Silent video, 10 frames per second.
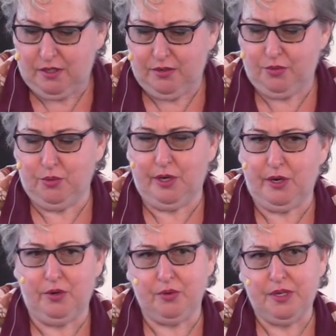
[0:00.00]
through a
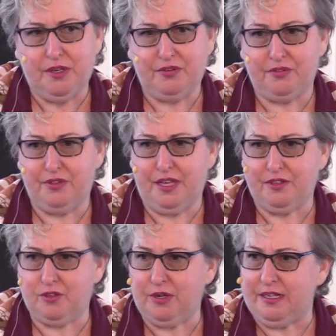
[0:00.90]
grief
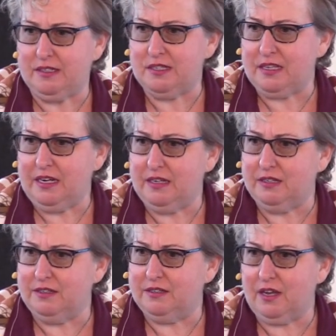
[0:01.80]
that transcended